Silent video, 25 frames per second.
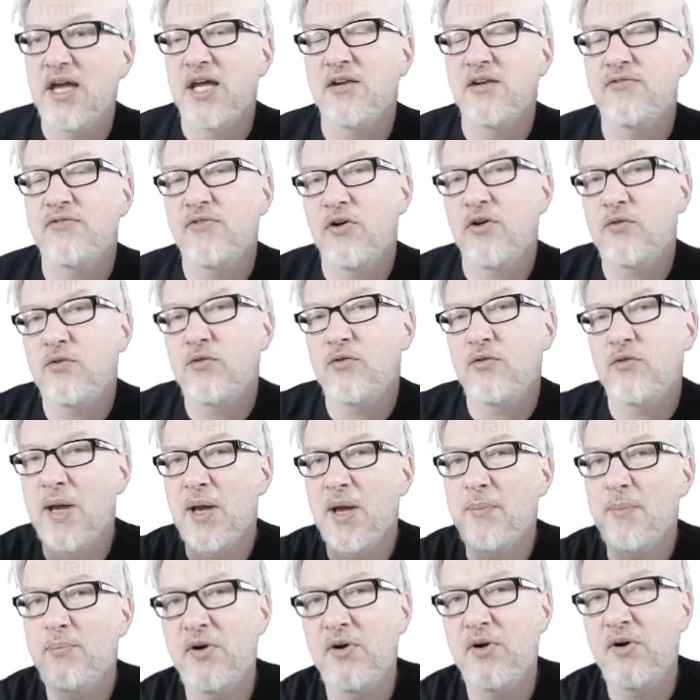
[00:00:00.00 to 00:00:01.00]
And for
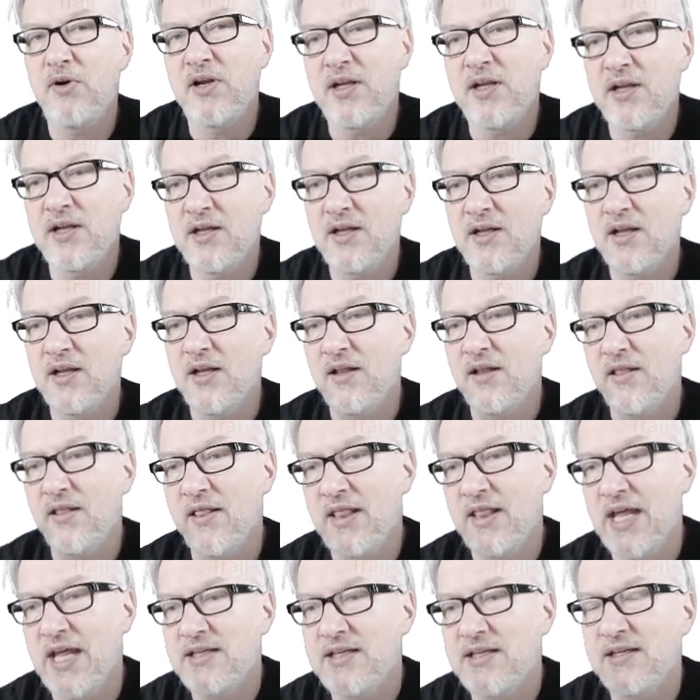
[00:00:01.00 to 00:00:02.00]
remembering
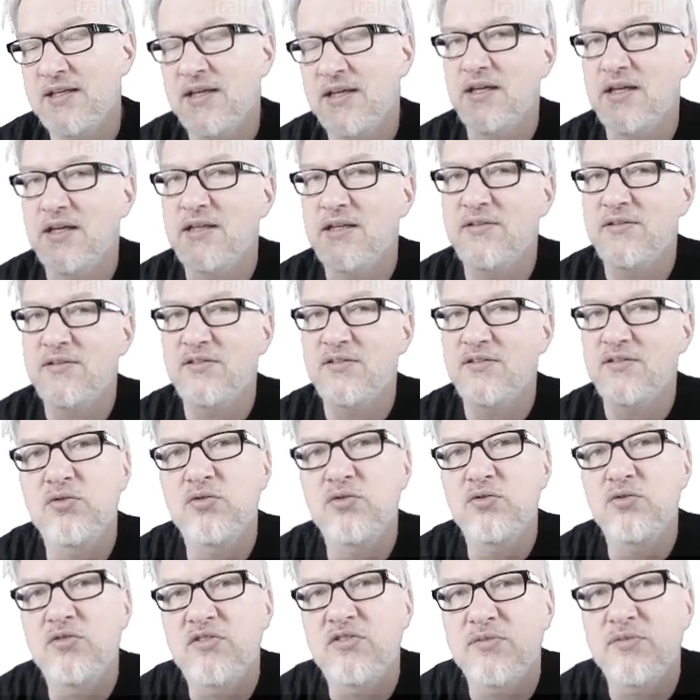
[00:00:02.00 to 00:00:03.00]
that, it's
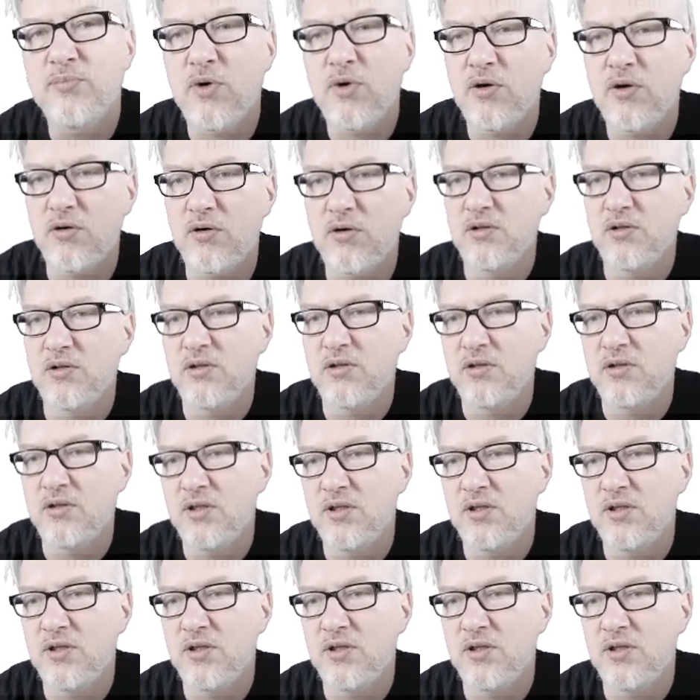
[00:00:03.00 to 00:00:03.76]
too small.